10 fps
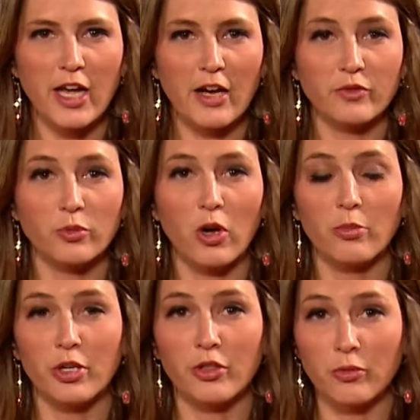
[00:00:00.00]
after
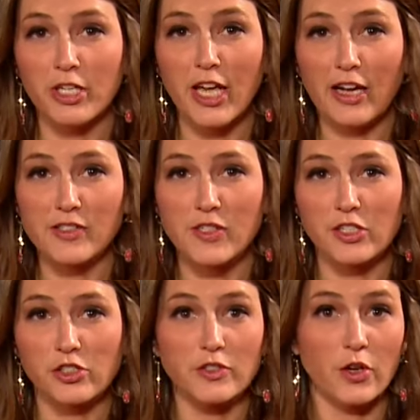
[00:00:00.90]
robbing 3 gas
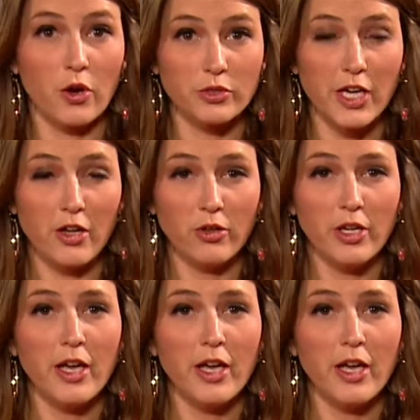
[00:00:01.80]
stations, a hotel,